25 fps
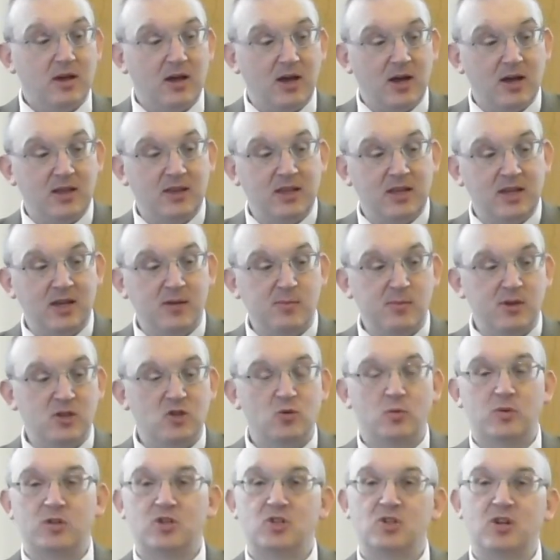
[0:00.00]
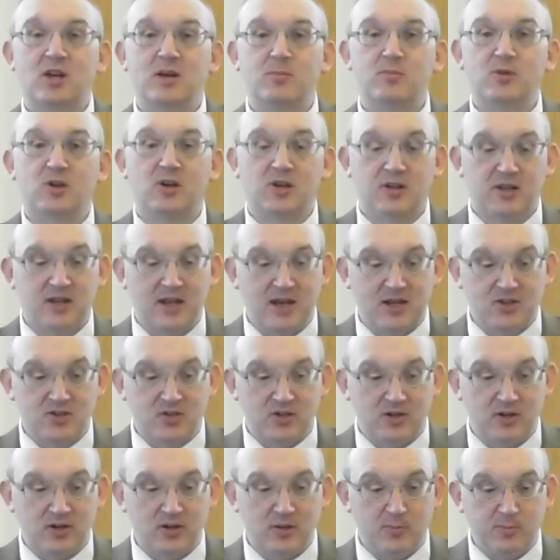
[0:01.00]
and the image which
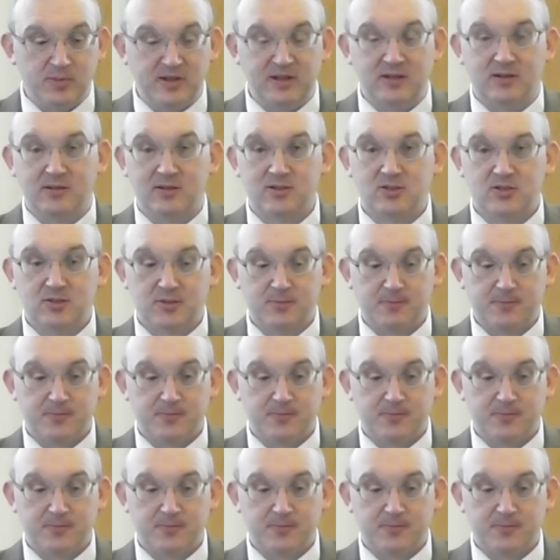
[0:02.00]
Nebuchadnezzar builds.